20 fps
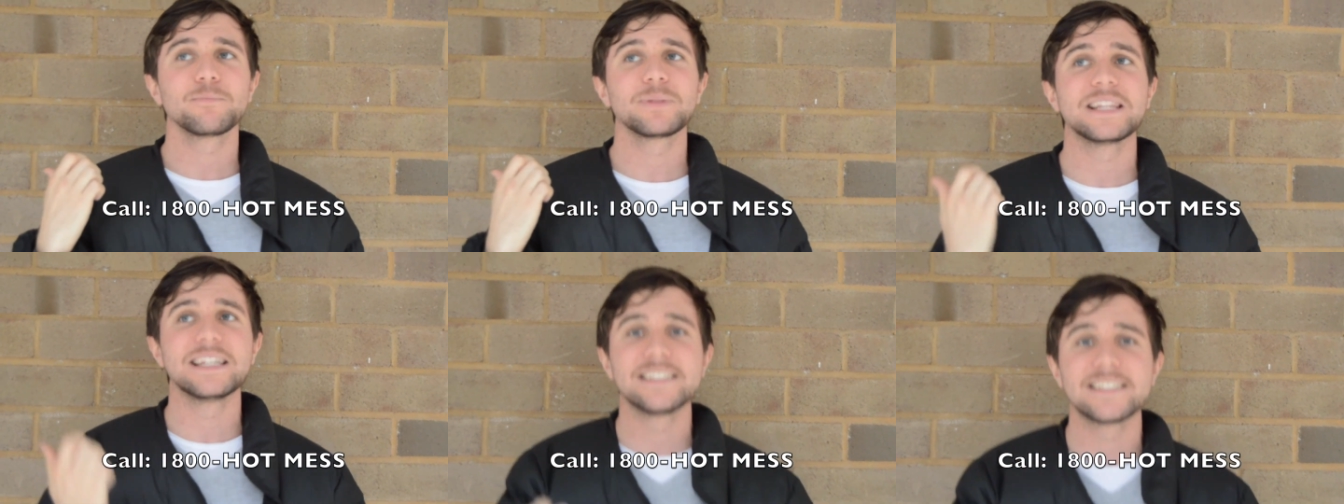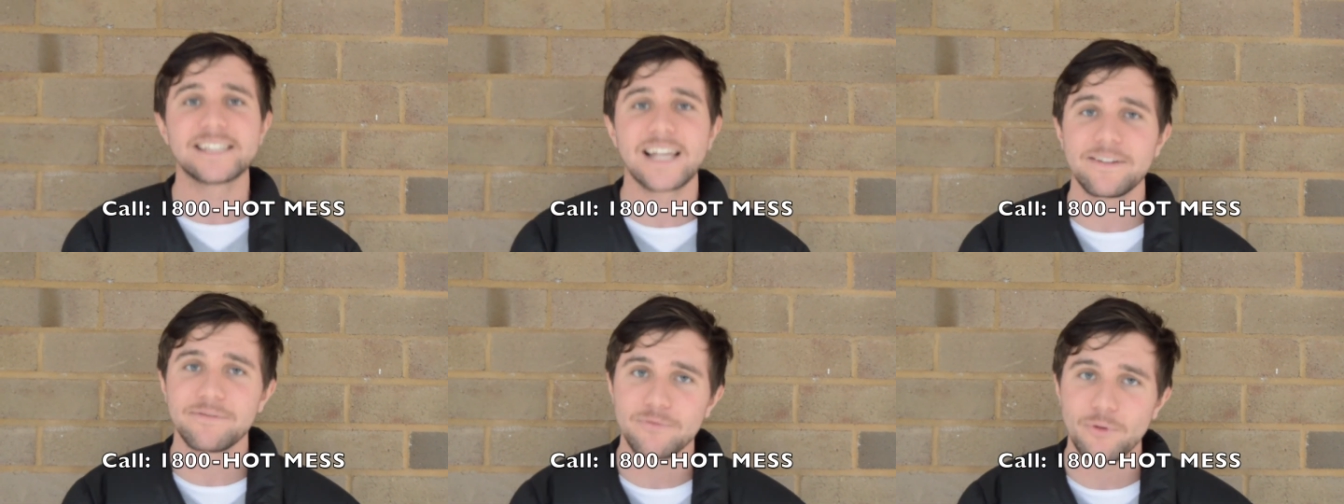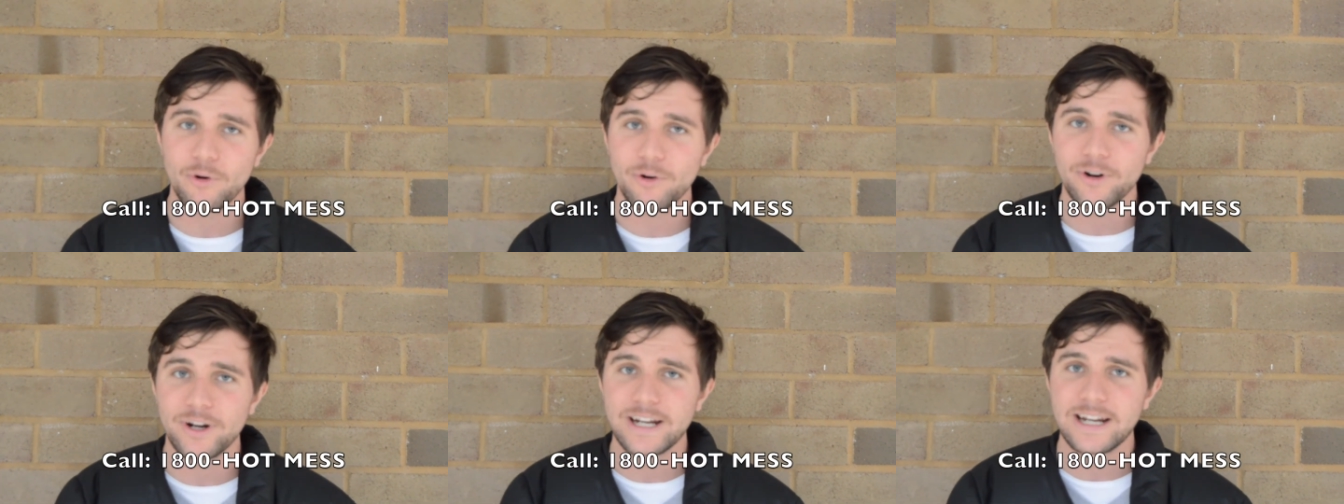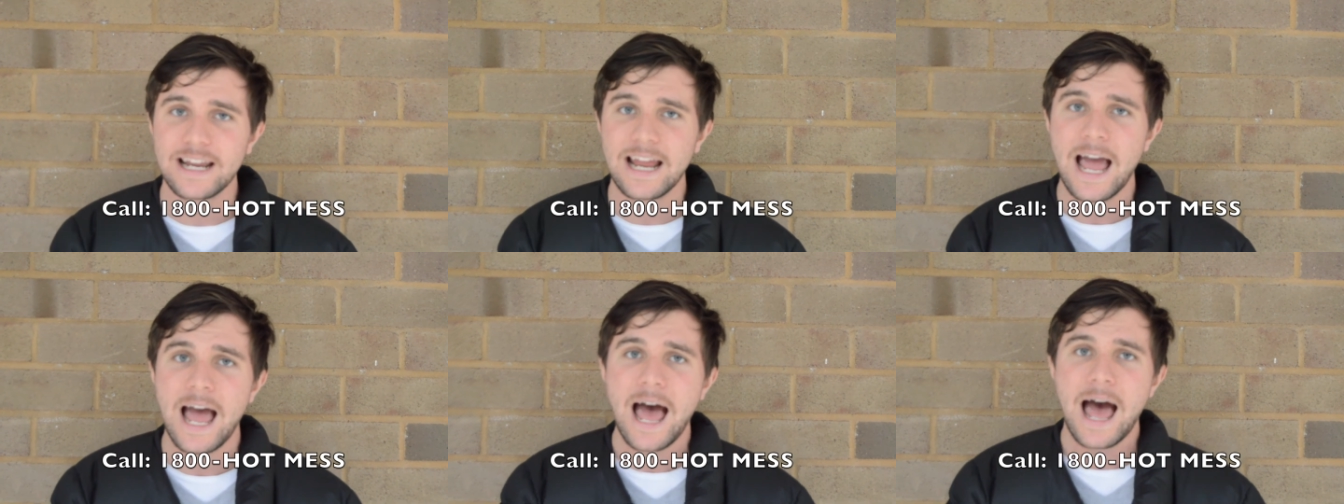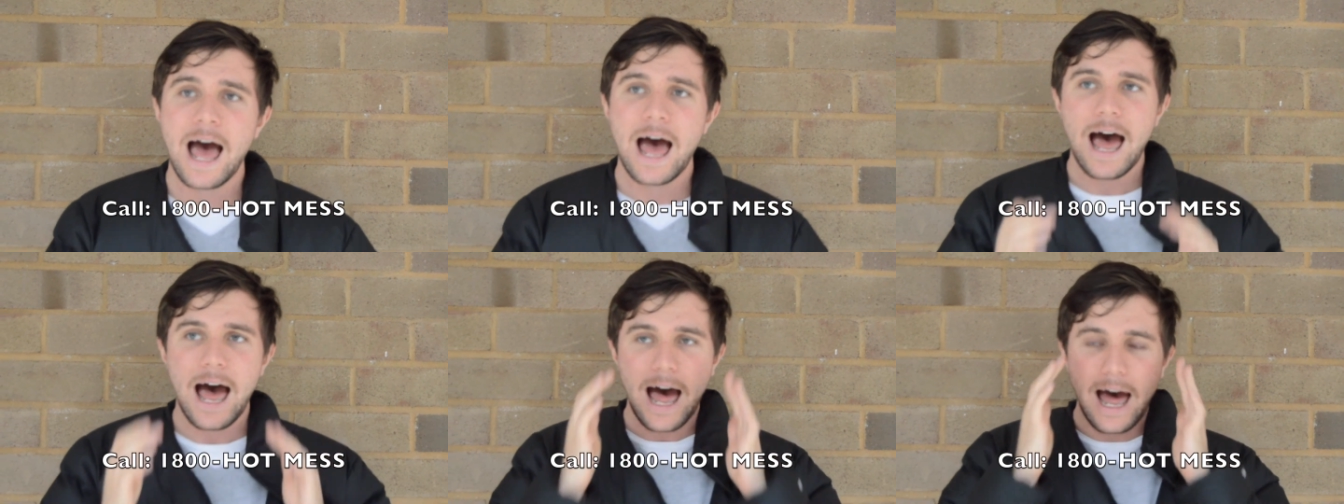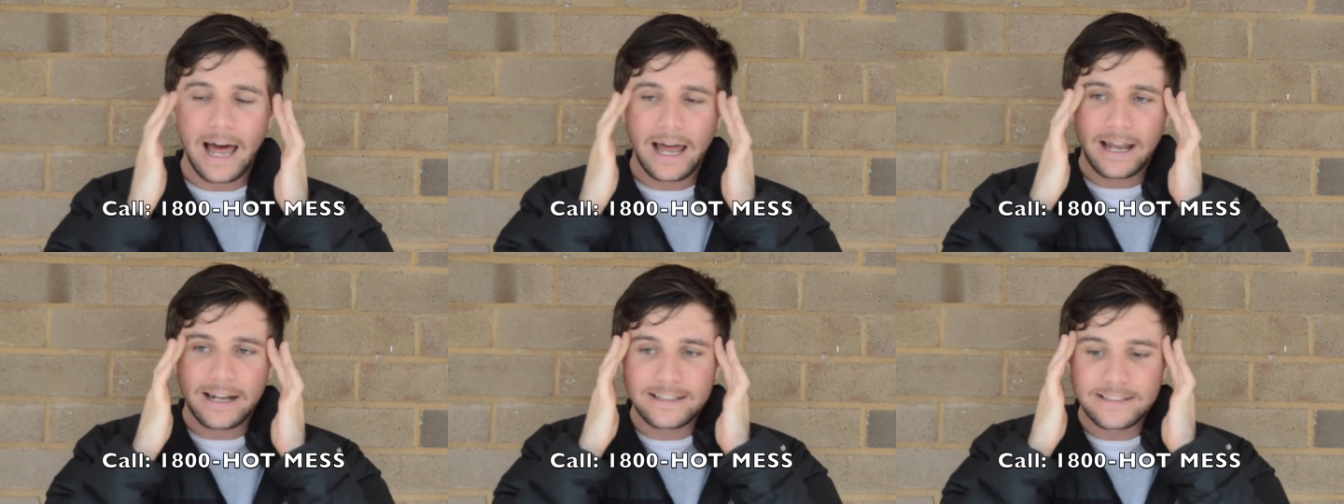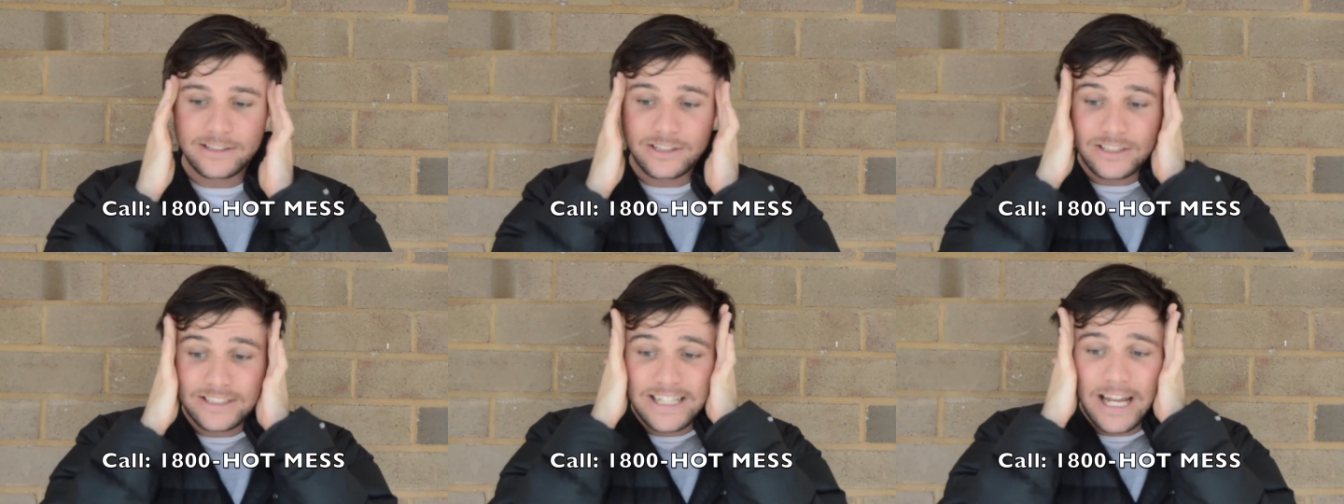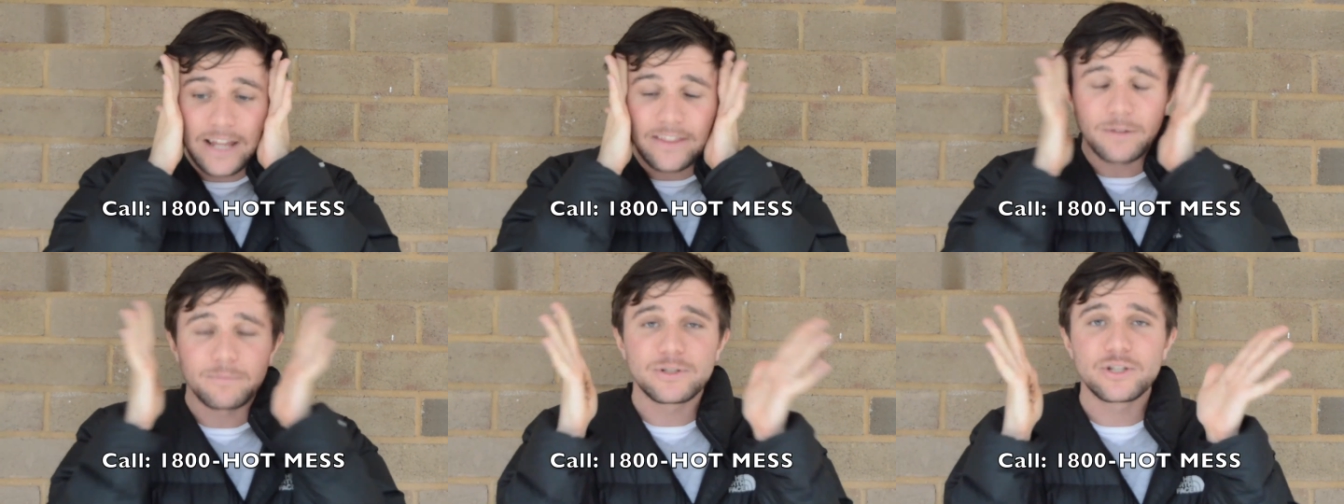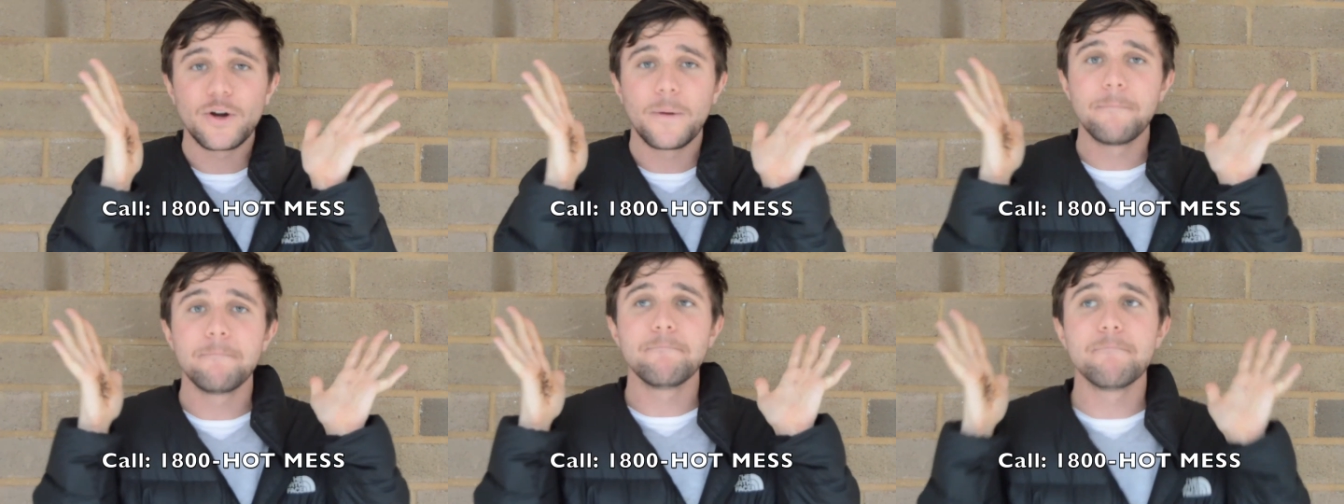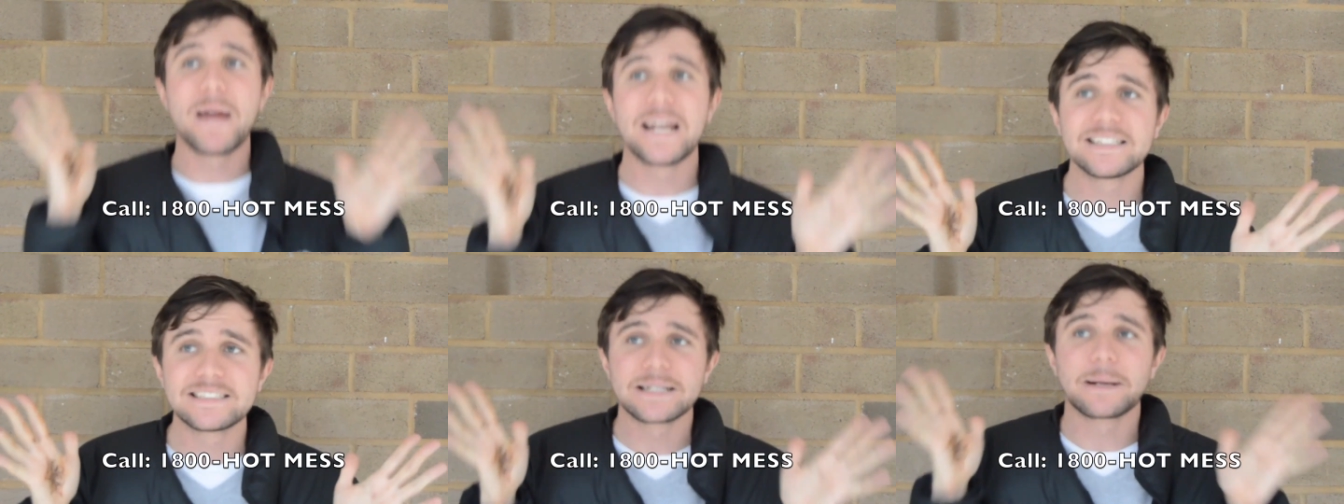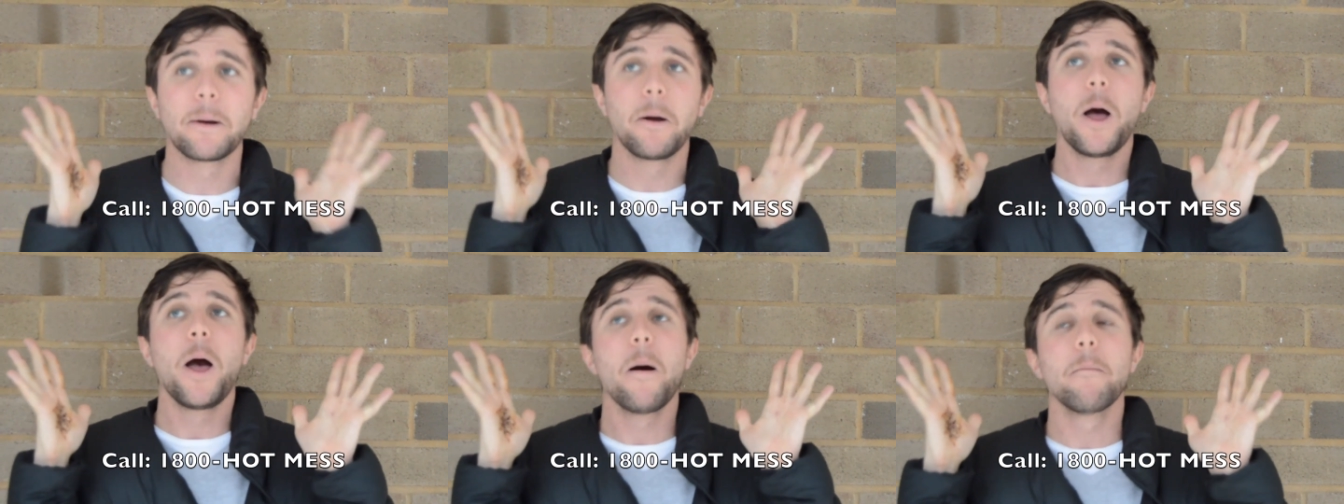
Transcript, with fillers: please save Rory, and yeah, that'd be amazing.